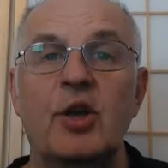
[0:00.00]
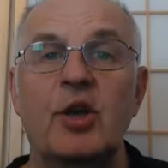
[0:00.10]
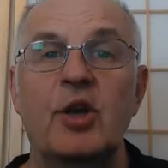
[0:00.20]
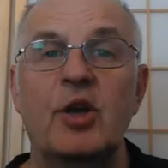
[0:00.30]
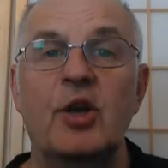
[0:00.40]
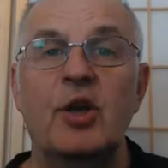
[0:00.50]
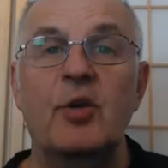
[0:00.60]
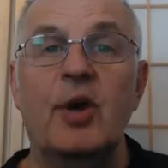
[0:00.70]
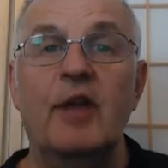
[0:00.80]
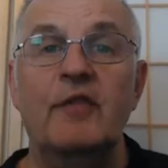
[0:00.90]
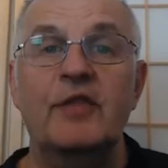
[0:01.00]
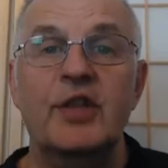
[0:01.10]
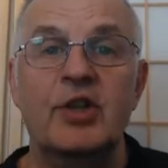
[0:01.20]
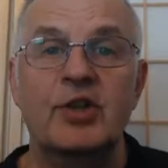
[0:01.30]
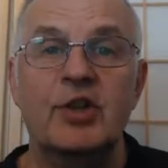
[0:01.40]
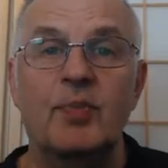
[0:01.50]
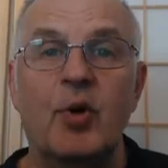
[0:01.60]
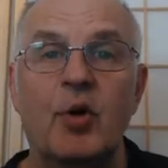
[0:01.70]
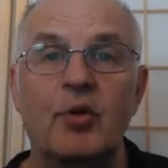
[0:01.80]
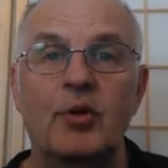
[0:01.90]
So I have touched
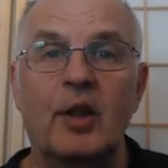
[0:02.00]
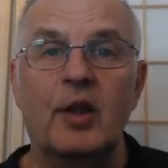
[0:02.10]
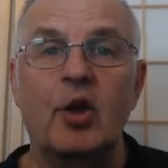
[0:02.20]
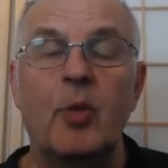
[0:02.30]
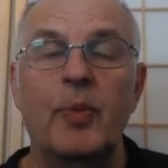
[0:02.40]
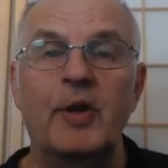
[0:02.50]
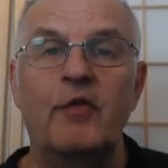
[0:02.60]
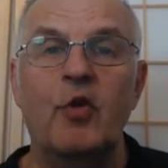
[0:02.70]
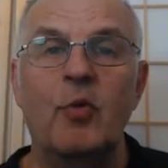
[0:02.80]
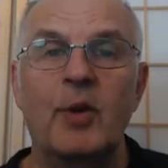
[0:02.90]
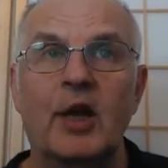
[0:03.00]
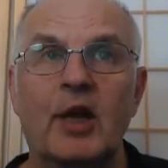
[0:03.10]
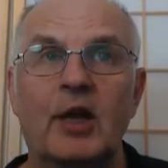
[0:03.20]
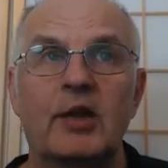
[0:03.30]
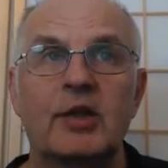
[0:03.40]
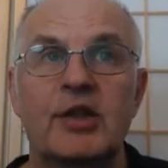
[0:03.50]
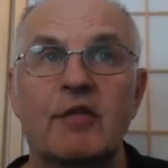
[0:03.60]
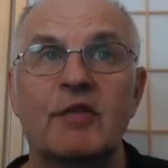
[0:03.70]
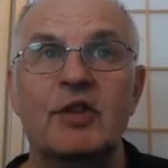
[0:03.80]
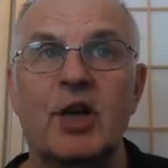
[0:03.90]
upon copying formula
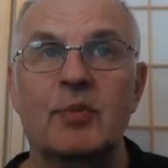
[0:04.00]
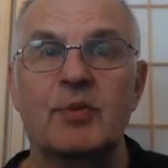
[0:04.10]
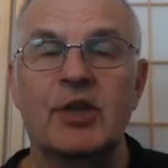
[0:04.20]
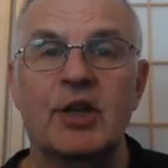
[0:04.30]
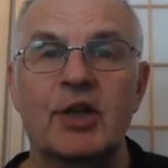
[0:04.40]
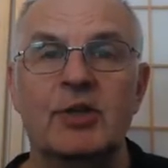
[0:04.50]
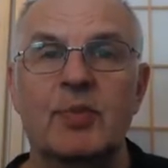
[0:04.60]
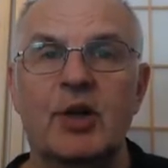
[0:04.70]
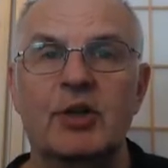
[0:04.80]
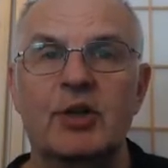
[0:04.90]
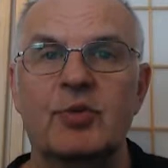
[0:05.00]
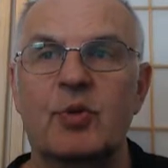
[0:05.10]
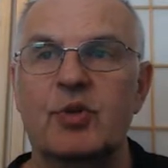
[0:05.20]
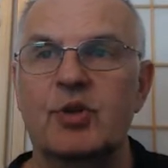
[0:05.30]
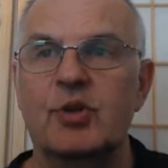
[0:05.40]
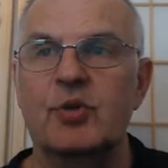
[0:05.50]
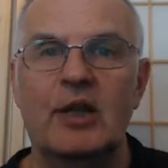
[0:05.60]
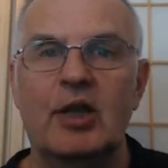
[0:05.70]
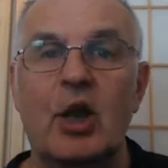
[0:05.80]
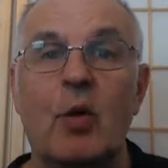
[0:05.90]
several times in this, but I just want to
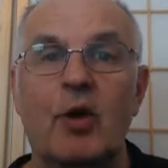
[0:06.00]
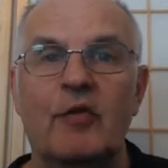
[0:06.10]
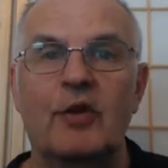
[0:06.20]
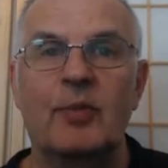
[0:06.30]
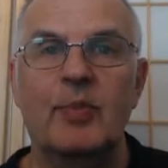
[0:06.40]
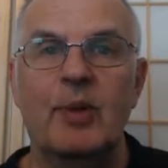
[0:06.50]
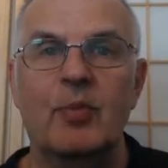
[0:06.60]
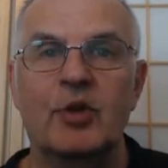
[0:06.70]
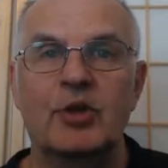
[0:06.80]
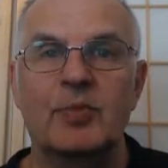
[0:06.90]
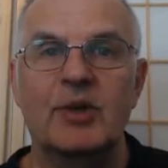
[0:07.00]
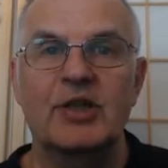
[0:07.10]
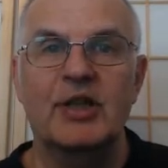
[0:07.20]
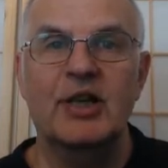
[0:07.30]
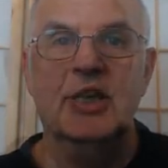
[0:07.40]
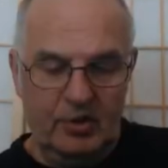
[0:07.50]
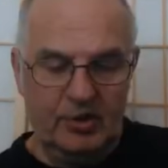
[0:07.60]
go over it a bit more explicitly.